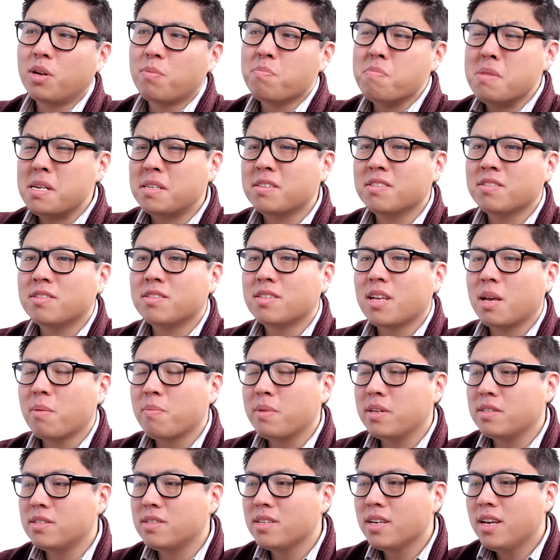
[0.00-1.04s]
and mission
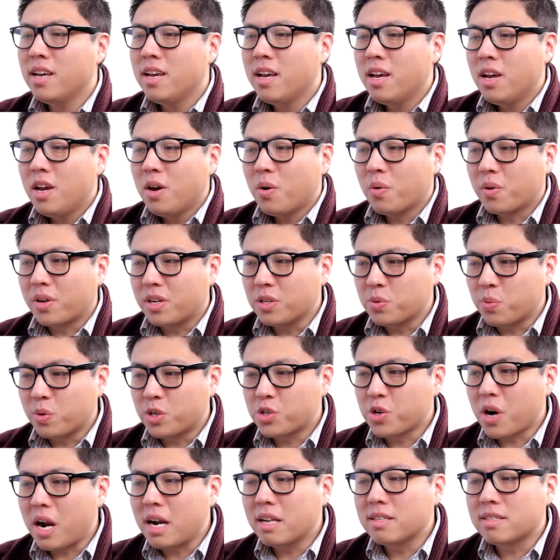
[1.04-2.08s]
statements, because we're
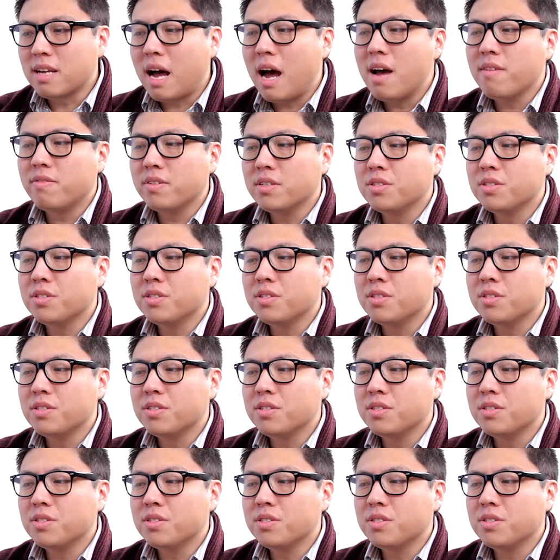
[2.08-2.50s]
trying to dive